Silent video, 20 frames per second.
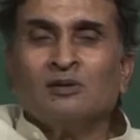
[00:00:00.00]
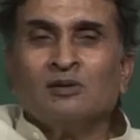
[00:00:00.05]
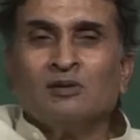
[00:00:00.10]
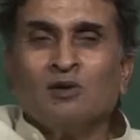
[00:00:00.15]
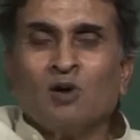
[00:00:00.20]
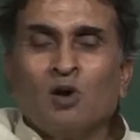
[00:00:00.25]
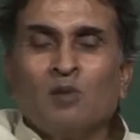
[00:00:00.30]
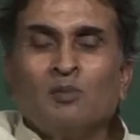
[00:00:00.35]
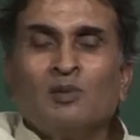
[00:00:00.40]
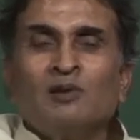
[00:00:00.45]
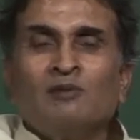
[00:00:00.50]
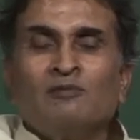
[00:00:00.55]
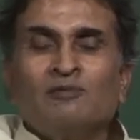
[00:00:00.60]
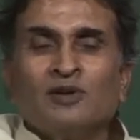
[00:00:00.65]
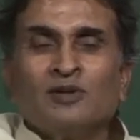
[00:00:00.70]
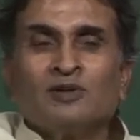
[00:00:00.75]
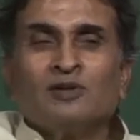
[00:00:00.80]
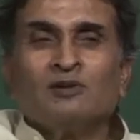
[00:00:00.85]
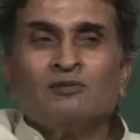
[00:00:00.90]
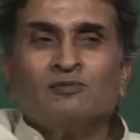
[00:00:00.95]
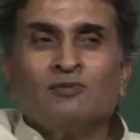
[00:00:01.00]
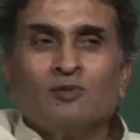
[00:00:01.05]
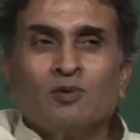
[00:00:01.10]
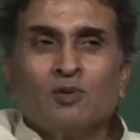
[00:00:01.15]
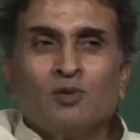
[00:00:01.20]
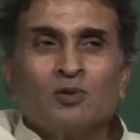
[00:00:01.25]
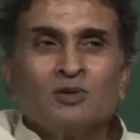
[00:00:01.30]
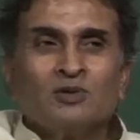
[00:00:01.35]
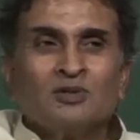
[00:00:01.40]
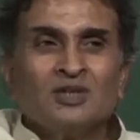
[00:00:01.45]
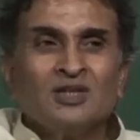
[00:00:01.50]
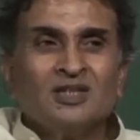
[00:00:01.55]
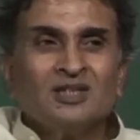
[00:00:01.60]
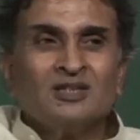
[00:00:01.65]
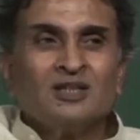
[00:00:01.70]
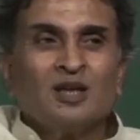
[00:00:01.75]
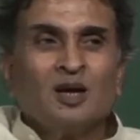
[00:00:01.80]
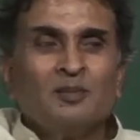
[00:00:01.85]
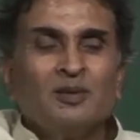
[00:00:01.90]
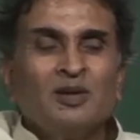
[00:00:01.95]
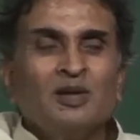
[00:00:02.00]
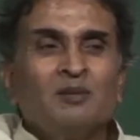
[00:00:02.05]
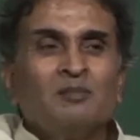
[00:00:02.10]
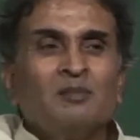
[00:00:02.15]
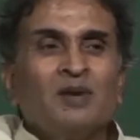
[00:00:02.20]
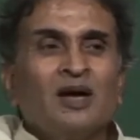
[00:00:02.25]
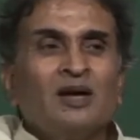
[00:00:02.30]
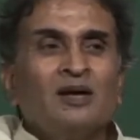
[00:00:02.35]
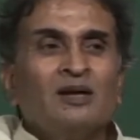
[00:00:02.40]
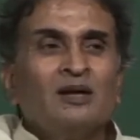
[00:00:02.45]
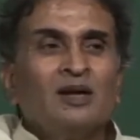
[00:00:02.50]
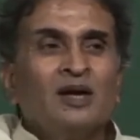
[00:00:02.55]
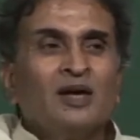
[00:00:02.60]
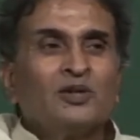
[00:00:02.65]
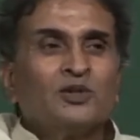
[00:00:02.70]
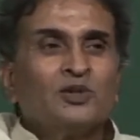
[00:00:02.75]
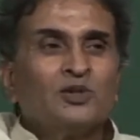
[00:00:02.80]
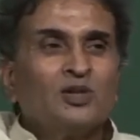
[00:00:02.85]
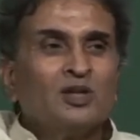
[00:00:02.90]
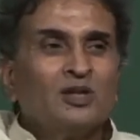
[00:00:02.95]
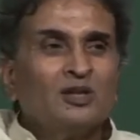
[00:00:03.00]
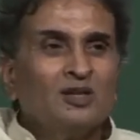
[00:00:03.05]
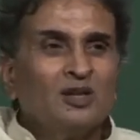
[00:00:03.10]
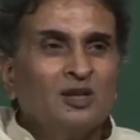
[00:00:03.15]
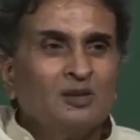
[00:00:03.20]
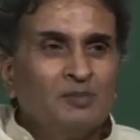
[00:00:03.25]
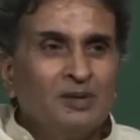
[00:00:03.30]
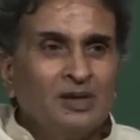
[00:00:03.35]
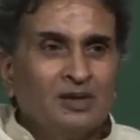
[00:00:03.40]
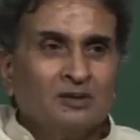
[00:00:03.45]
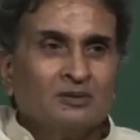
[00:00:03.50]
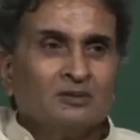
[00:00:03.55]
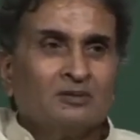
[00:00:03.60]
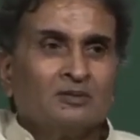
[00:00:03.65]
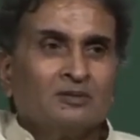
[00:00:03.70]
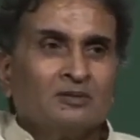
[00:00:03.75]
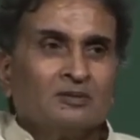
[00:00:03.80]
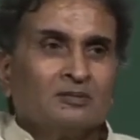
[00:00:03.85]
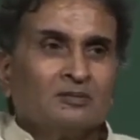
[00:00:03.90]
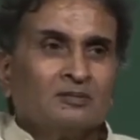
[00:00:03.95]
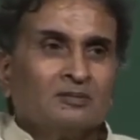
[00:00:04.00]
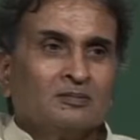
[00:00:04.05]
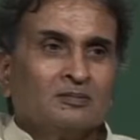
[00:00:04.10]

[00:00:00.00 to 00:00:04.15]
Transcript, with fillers: normal frictional force is coming by external means.